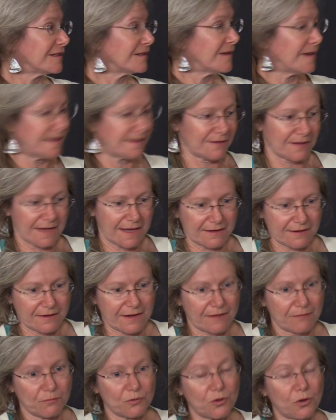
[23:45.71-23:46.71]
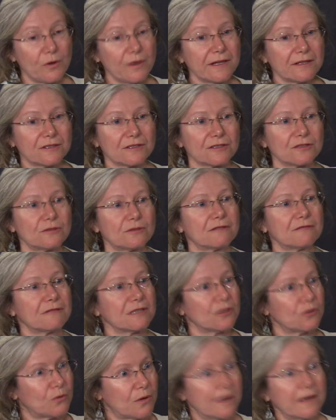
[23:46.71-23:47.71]
and employers who are
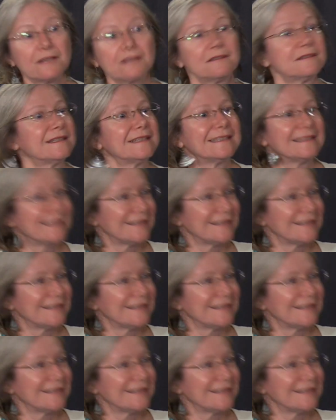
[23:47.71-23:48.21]
requiring